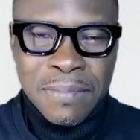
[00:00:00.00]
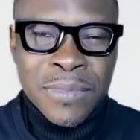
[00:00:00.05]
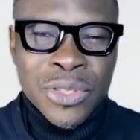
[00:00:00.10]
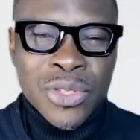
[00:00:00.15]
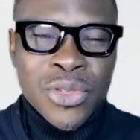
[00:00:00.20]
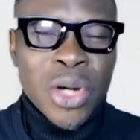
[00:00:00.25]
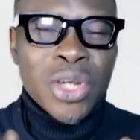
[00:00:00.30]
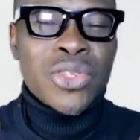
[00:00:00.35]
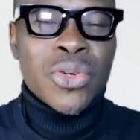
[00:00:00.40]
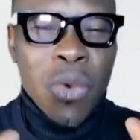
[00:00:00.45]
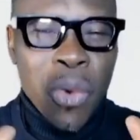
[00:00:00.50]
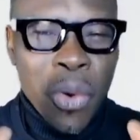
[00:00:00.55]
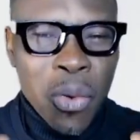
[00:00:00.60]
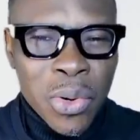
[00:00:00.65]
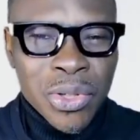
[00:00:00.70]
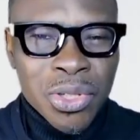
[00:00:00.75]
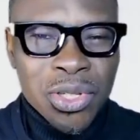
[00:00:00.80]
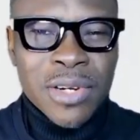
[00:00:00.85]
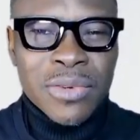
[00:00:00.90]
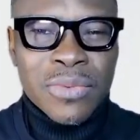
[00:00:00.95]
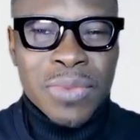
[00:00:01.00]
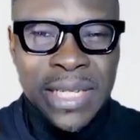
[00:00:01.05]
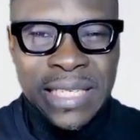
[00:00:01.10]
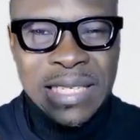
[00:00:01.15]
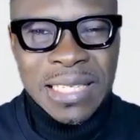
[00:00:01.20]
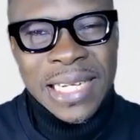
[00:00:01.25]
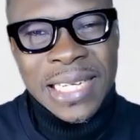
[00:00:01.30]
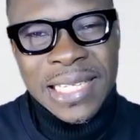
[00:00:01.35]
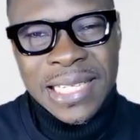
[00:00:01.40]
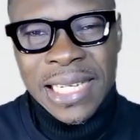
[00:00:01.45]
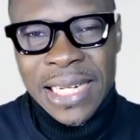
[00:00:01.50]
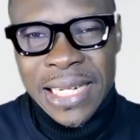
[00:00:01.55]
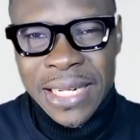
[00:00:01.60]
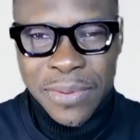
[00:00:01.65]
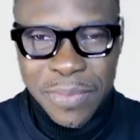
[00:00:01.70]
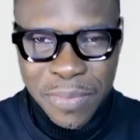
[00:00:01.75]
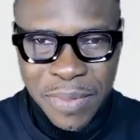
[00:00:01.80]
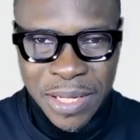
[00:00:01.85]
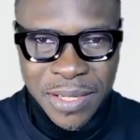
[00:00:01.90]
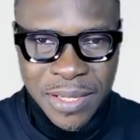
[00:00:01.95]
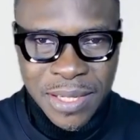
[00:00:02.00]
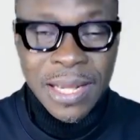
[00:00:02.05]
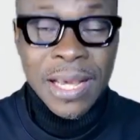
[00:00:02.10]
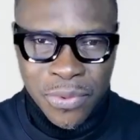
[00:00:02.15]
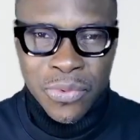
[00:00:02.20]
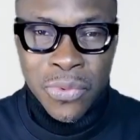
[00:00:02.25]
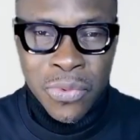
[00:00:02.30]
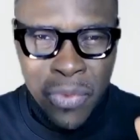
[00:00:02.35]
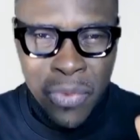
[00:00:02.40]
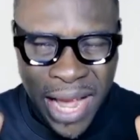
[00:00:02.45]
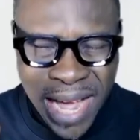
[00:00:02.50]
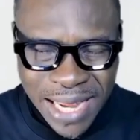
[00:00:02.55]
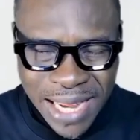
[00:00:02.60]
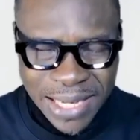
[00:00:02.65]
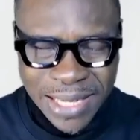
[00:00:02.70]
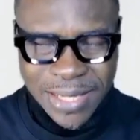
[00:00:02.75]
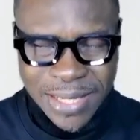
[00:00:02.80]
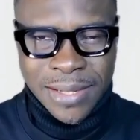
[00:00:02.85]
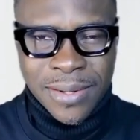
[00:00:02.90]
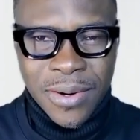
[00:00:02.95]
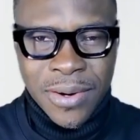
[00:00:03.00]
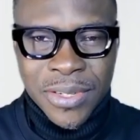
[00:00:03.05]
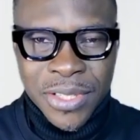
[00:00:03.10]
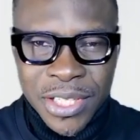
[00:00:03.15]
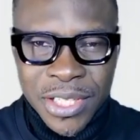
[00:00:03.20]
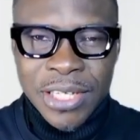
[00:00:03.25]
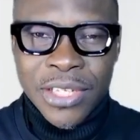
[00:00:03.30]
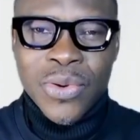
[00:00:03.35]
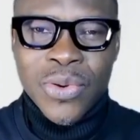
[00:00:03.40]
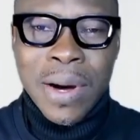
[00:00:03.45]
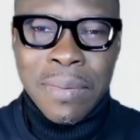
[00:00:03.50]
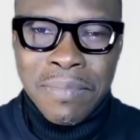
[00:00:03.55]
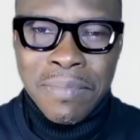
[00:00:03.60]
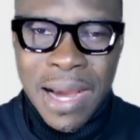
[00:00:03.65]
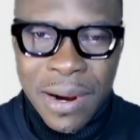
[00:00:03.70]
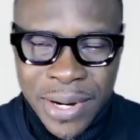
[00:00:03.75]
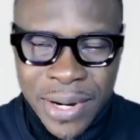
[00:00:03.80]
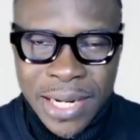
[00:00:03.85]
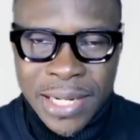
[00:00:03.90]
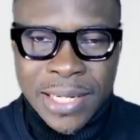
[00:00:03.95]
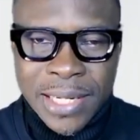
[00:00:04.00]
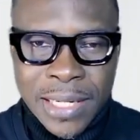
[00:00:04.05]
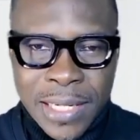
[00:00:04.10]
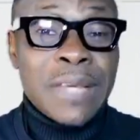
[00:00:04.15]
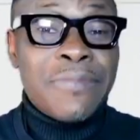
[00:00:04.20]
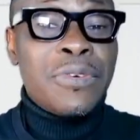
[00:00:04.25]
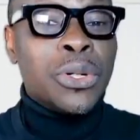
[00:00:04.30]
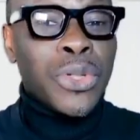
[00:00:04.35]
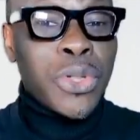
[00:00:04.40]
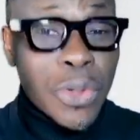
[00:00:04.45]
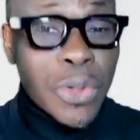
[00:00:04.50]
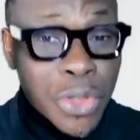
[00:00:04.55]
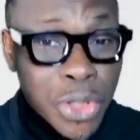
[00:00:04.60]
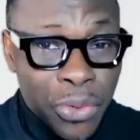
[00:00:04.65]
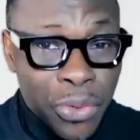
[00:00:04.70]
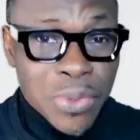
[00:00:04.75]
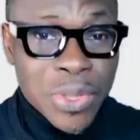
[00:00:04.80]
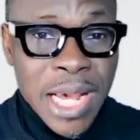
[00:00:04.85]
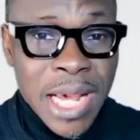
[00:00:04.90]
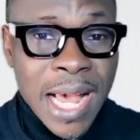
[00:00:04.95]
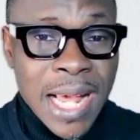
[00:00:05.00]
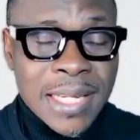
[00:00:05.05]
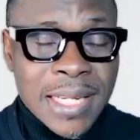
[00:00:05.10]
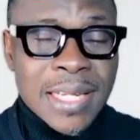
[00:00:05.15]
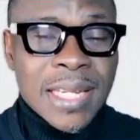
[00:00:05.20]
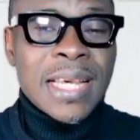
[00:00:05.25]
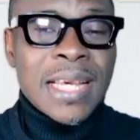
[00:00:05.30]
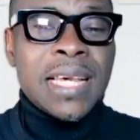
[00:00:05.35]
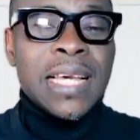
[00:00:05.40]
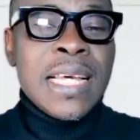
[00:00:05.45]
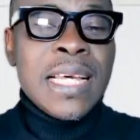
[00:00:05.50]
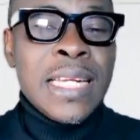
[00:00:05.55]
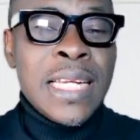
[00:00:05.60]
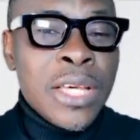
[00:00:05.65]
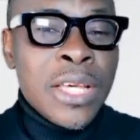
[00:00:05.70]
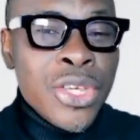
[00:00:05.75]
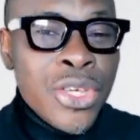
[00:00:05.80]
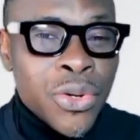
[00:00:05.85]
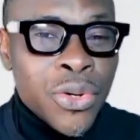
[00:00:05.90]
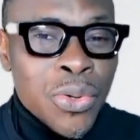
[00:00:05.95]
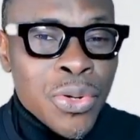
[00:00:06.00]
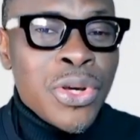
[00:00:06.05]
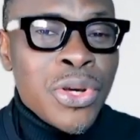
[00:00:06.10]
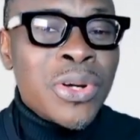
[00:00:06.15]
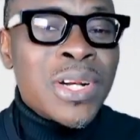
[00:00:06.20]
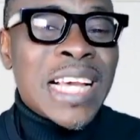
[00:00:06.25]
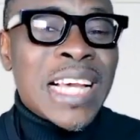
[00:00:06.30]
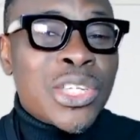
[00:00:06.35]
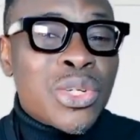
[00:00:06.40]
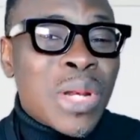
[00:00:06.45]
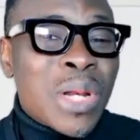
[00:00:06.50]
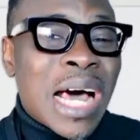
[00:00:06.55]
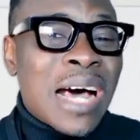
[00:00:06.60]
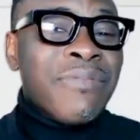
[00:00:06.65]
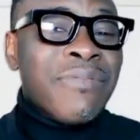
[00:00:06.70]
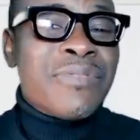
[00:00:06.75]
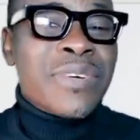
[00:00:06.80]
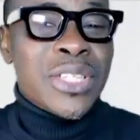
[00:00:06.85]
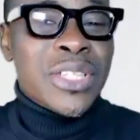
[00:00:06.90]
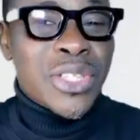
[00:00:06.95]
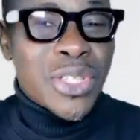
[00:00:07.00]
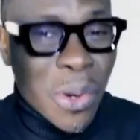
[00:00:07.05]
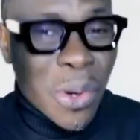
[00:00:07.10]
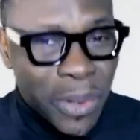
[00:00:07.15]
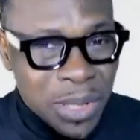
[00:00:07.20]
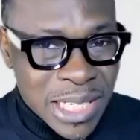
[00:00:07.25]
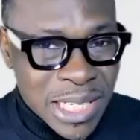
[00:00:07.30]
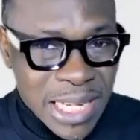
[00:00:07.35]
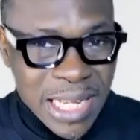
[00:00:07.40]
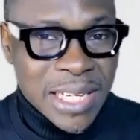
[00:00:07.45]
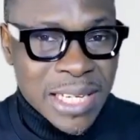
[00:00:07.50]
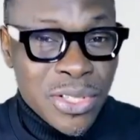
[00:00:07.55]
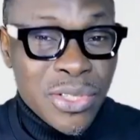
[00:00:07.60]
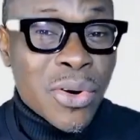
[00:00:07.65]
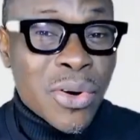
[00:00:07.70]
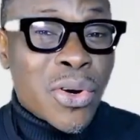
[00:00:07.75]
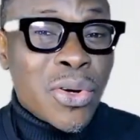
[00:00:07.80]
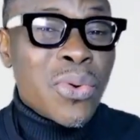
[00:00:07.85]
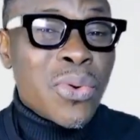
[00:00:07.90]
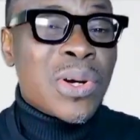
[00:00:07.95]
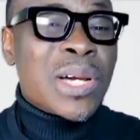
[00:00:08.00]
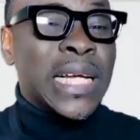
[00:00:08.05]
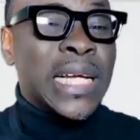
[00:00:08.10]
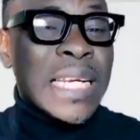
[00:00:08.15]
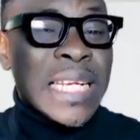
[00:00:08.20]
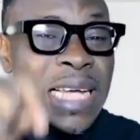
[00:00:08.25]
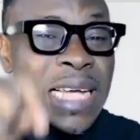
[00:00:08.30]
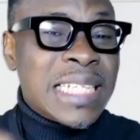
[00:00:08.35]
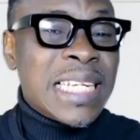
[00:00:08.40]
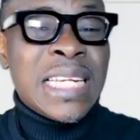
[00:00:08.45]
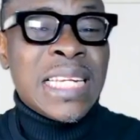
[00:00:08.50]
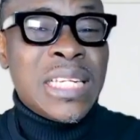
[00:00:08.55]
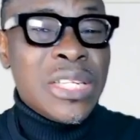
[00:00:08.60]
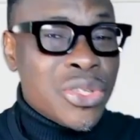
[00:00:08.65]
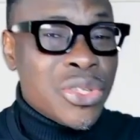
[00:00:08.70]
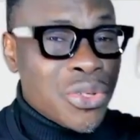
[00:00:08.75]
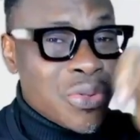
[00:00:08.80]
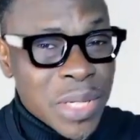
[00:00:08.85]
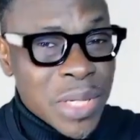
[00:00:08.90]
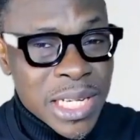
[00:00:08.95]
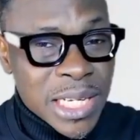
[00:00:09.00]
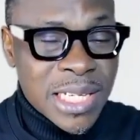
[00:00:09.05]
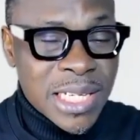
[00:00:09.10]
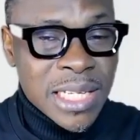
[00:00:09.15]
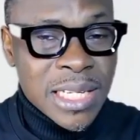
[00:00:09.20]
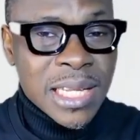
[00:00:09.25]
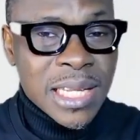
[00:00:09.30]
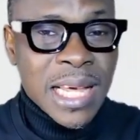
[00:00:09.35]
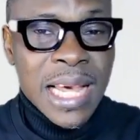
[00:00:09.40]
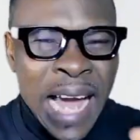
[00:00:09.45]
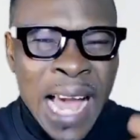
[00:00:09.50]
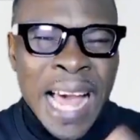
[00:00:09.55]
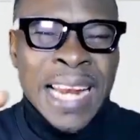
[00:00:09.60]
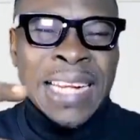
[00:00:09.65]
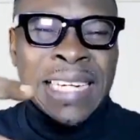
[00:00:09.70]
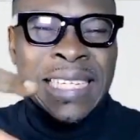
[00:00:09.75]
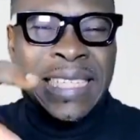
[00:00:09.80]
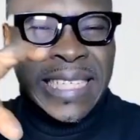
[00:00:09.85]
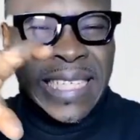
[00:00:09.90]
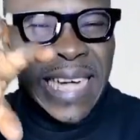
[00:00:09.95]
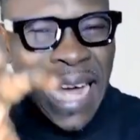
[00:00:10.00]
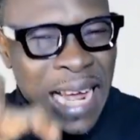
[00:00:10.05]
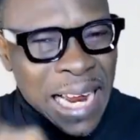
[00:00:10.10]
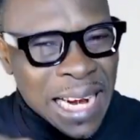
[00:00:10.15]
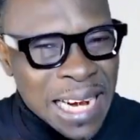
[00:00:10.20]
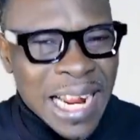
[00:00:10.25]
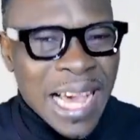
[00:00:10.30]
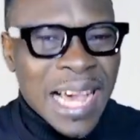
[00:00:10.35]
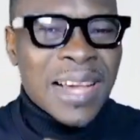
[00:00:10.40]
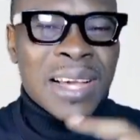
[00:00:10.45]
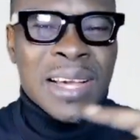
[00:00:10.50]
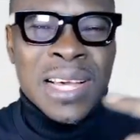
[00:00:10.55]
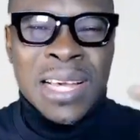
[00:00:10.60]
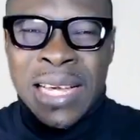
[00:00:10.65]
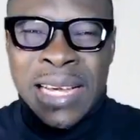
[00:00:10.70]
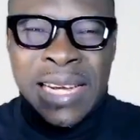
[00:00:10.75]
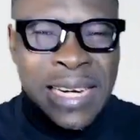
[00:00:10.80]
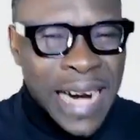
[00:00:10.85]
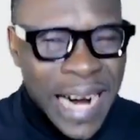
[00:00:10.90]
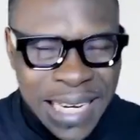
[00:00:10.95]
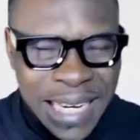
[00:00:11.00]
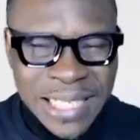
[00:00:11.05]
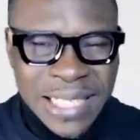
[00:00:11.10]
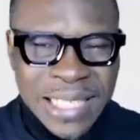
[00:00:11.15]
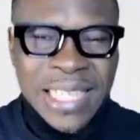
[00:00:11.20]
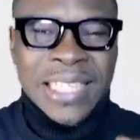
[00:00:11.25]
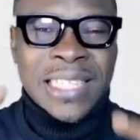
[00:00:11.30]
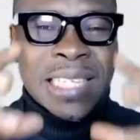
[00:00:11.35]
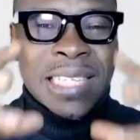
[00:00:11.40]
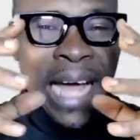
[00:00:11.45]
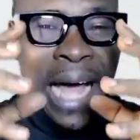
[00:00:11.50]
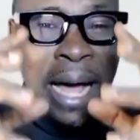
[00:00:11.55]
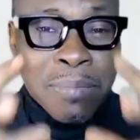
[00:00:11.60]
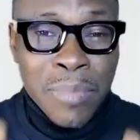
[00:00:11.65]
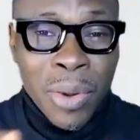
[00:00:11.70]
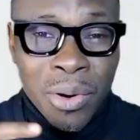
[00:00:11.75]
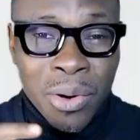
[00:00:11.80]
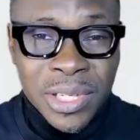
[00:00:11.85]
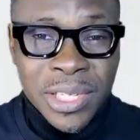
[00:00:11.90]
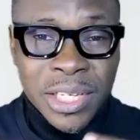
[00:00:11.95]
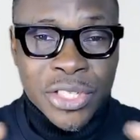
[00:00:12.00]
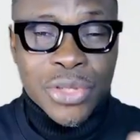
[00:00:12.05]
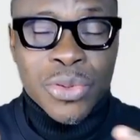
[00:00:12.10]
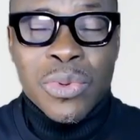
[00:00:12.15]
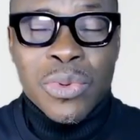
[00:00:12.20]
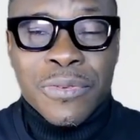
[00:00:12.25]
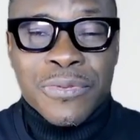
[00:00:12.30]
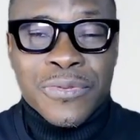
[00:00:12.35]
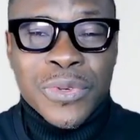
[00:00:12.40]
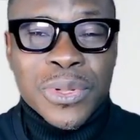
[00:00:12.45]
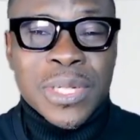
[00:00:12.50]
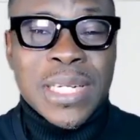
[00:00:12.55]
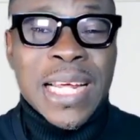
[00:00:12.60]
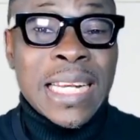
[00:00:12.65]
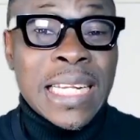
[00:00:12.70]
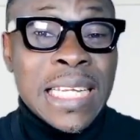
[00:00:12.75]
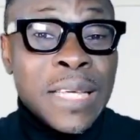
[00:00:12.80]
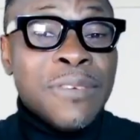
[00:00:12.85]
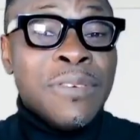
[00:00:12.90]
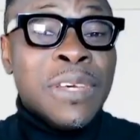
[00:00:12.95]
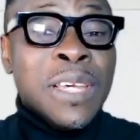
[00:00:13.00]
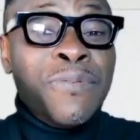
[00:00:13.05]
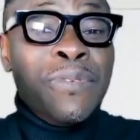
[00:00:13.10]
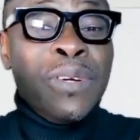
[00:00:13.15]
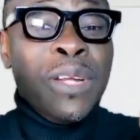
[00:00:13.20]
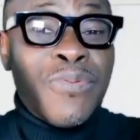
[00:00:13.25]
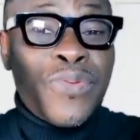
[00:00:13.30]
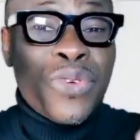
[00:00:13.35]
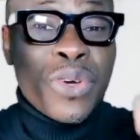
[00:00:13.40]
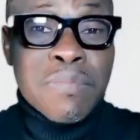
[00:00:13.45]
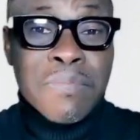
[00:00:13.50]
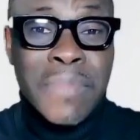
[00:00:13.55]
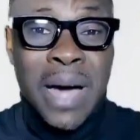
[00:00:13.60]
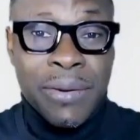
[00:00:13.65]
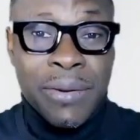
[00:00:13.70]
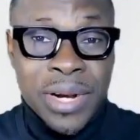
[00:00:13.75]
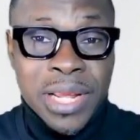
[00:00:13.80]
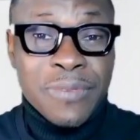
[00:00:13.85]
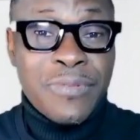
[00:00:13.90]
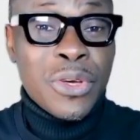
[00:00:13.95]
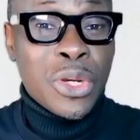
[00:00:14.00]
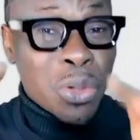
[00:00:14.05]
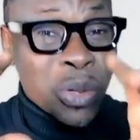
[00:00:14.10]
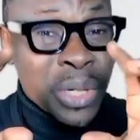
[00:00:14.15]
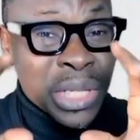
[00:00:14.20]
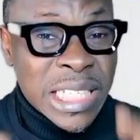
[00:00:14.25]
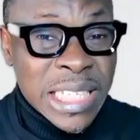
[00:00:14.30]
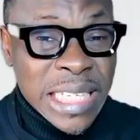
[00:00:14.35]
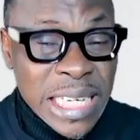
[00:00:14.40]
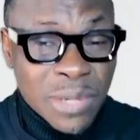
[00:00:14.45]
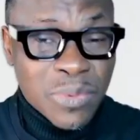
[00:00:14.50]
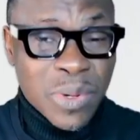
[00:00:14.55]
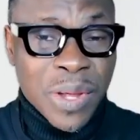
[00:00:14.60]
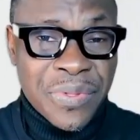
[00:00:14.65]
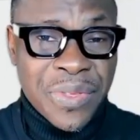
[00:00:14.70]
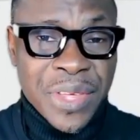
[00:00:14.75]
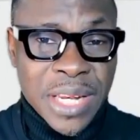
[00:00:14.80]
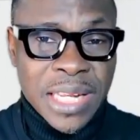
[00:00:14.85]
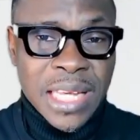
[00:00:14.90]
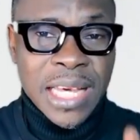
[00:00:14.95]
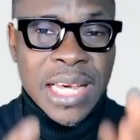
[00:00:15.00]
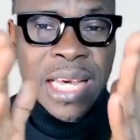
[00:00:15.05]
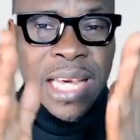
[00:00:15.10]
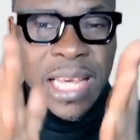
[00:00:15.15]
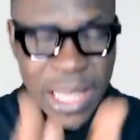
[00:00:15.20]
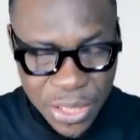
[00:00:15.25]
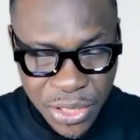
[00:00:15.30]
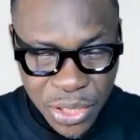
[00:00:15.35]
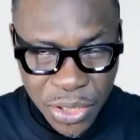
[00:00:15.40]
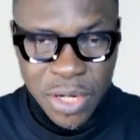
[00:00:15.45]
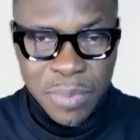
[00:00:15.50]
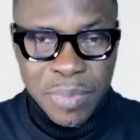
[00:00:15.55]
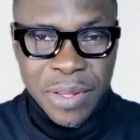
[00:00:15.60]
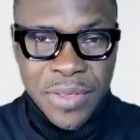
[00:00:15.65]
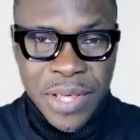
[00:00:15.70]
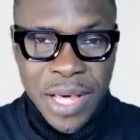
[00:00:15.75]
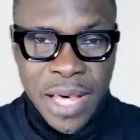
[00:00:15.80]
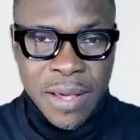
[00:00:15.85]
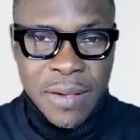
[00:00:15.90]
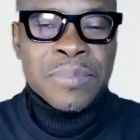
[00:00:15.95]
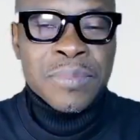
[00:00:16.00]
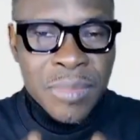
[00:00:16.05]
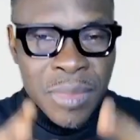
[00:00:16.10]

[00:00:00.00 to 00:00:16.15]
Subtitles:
Just hold on with sex a little bit. Wait until you are married. If you don't do that, the union that should have resulted, you're going to create a disunity, an internal crisis among the 2 of you that even if you marry, if you don't deal with it, it's going to be there.